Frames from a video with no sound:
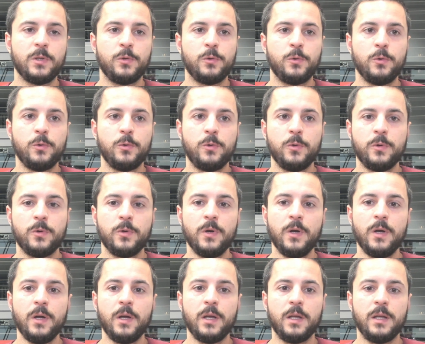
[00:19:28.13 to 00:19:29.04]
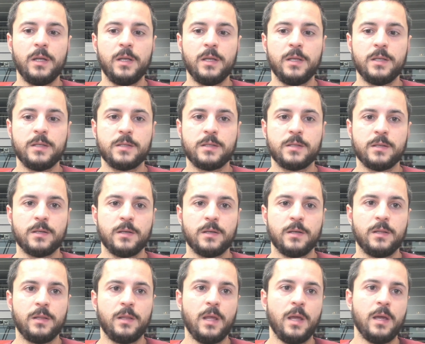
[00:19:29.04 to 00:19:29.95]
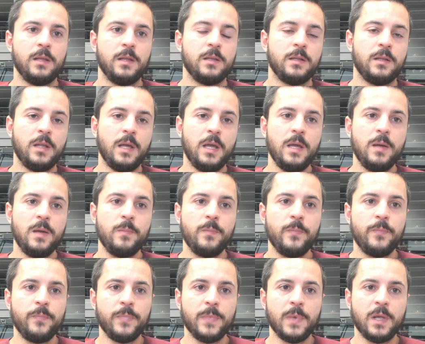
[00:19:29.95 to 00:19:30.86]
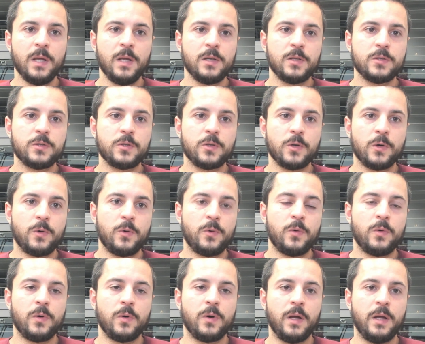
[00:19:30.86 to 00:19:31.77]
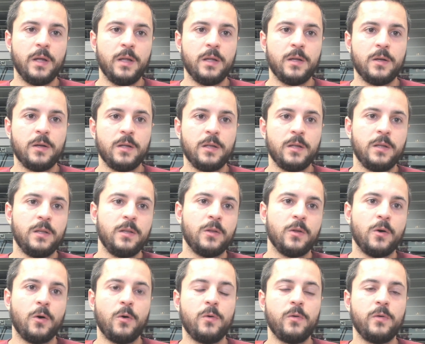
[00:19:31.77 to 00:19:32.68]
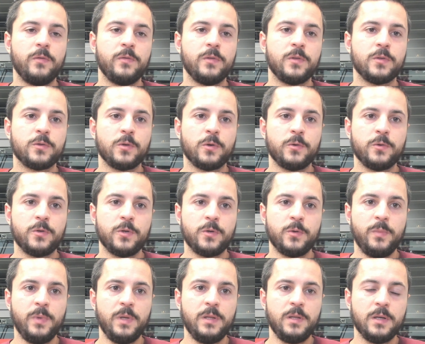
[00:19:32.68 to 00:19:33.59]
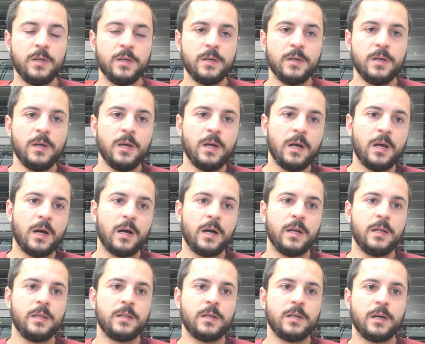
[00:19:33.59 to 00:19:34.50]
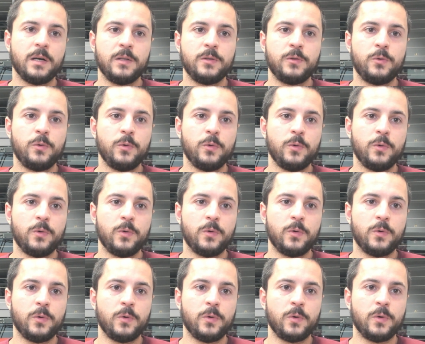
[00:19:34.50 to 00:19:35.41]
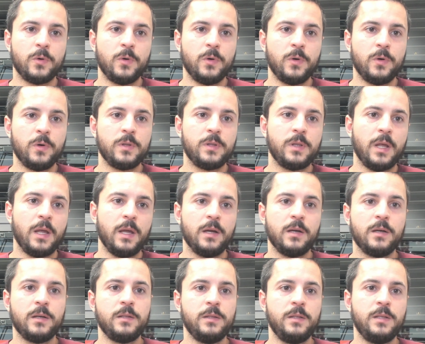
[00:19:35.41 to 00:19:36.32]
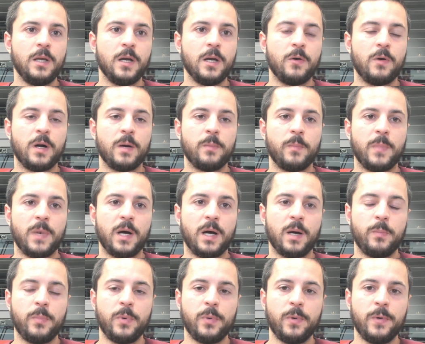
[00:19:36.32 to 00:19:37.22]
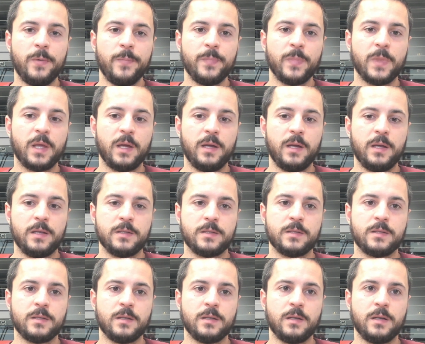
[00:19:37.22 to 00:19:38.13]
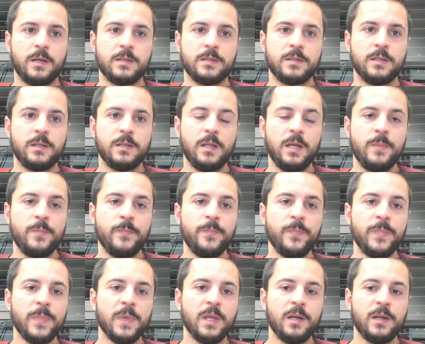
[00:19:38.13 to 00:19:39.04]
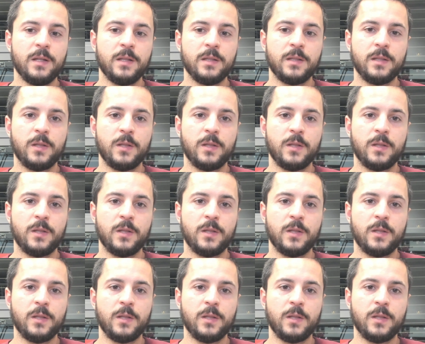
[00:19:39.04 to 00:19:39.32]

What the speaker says: what I wanted to do is take the name. So in all of the social media, I tried to take the Alarm app as the name.